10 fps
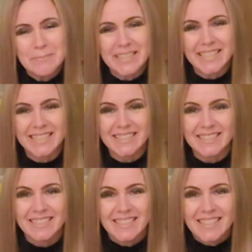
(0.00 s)
But
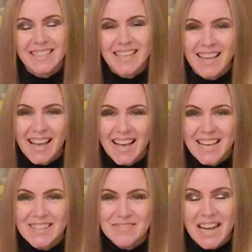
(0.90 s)

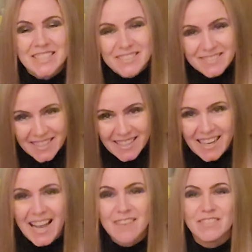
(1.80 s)
I
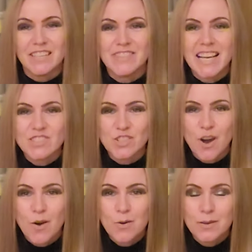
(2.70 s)
have loved that
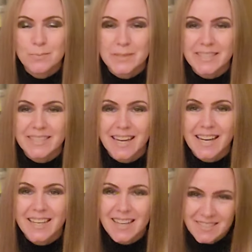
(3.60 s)
show, but
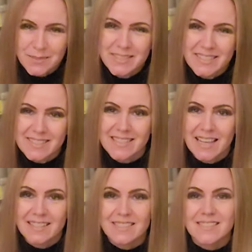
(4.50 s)
I do
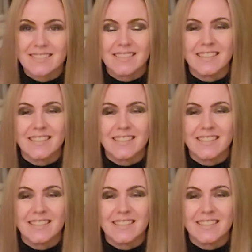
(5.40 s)
understand,